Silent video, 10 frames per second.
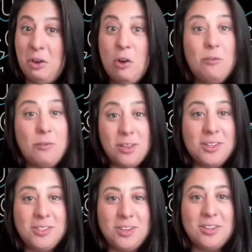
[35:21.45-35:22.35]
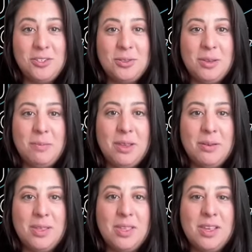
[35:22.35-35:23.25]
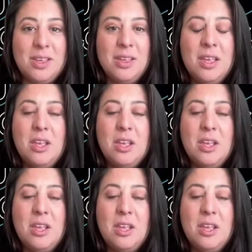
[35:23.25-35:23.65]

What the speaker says: hopefully is going to do something with it.